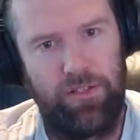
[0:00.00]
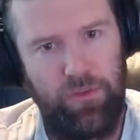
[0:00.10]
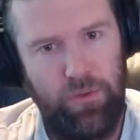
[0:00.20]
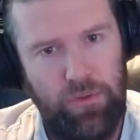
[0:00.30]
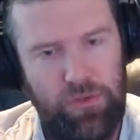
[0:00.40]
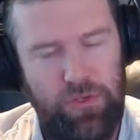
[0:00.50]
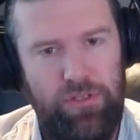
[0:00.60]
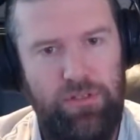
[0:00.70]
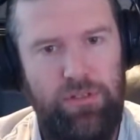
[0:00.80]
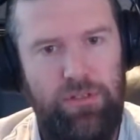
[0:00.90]

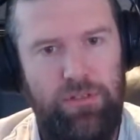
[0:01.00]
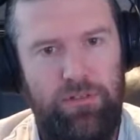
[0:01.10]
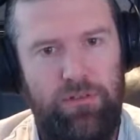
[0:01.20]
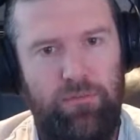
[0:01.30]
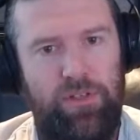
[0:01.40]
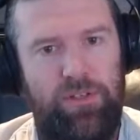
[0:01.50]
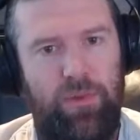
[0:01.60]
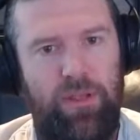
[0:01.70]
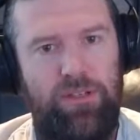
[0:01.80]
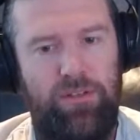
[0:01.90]
solutions,
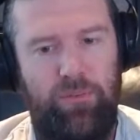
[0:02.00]
which means